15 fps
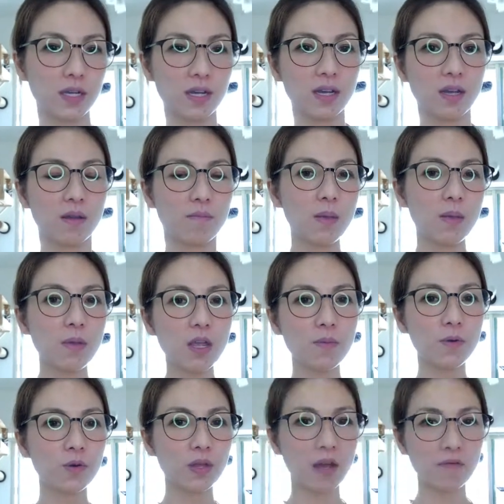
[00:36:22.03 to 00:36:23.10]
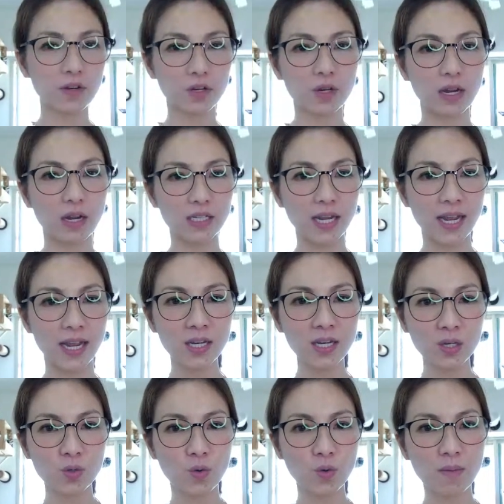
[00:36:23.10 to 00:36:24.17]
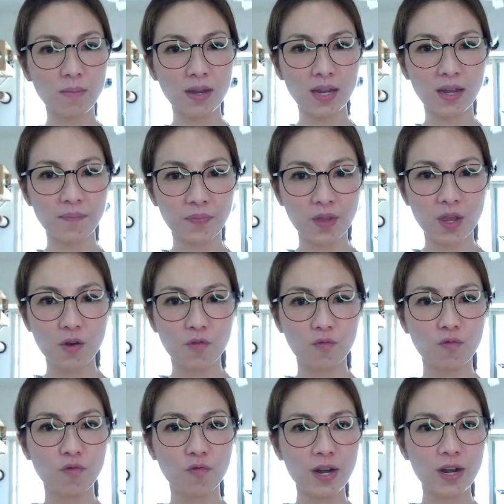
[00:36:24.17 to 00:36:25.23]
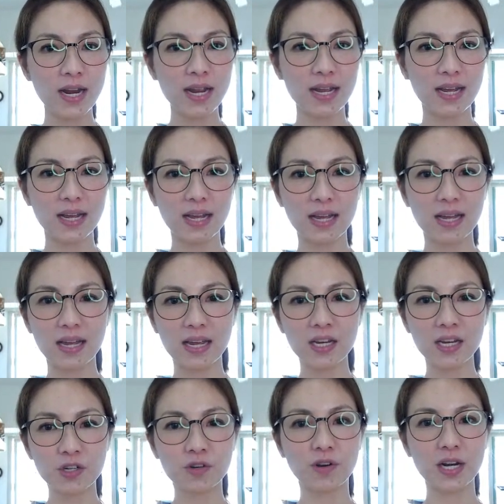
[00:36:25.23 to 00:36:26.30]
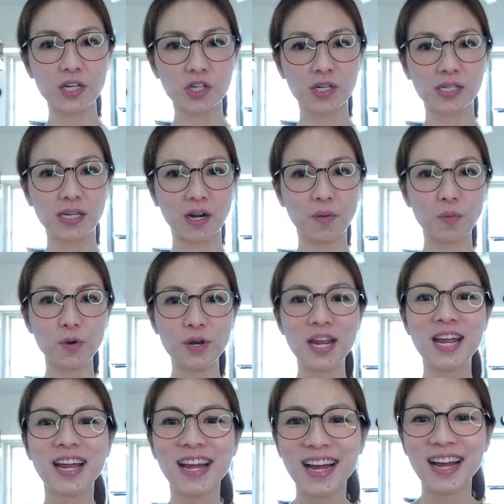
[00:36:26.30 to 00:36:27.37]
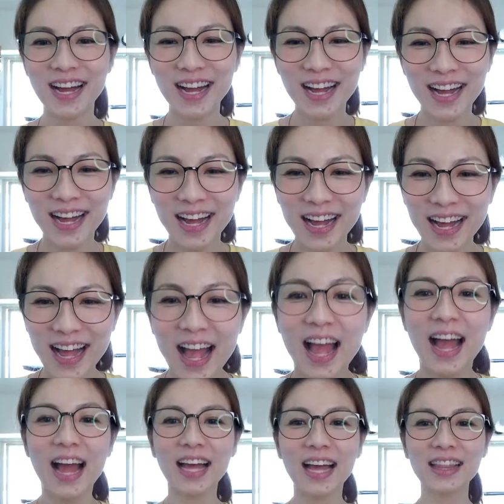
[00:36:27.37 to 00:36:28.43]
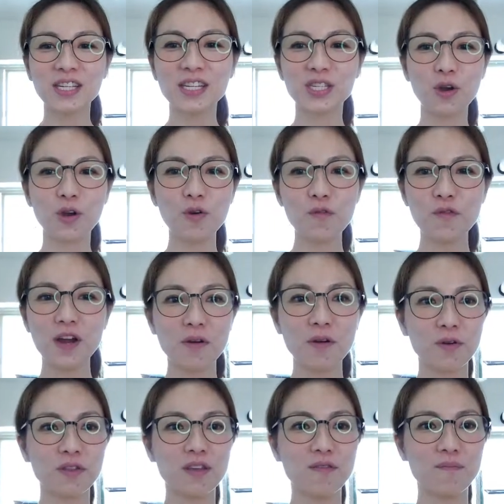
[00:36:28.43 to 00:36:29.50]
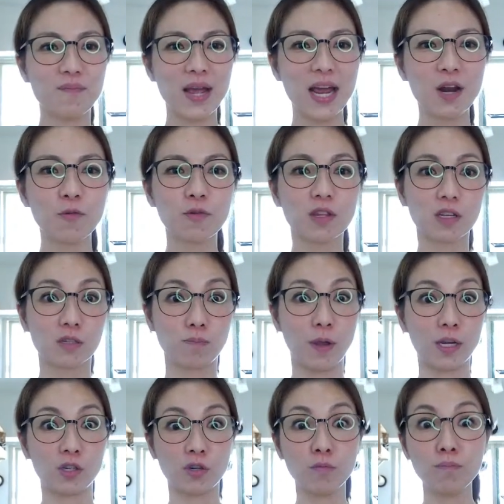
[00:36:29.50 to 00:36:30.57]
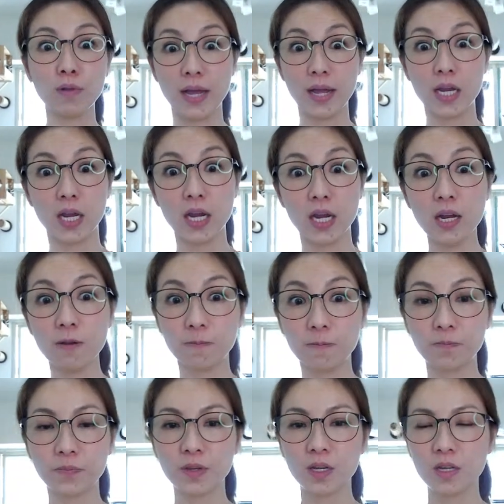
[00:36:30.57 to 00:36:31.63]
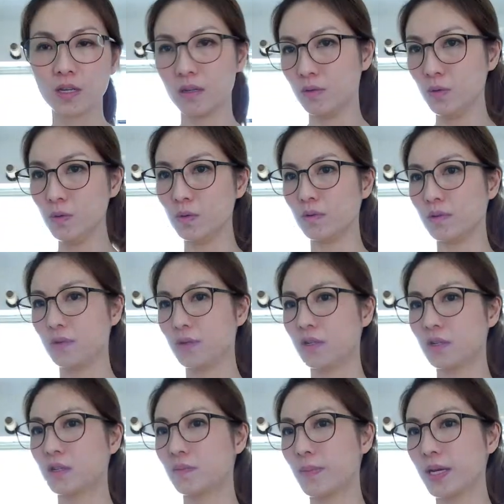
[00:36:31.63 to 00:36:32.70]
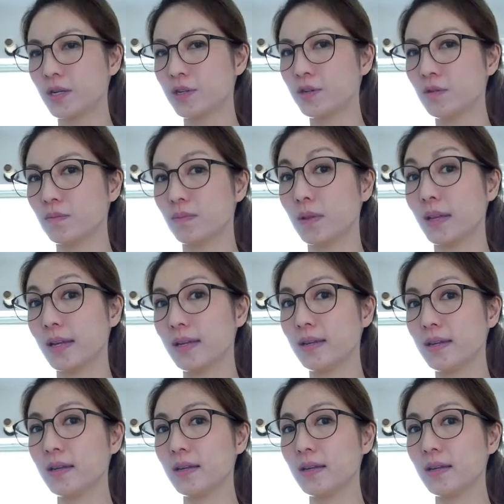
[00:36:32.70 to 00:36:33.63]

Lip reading: Maybe you both have a 10, 20-minute reintegration ceremony at the sofa or the bed with a special blanket. Ooh, a special blanket.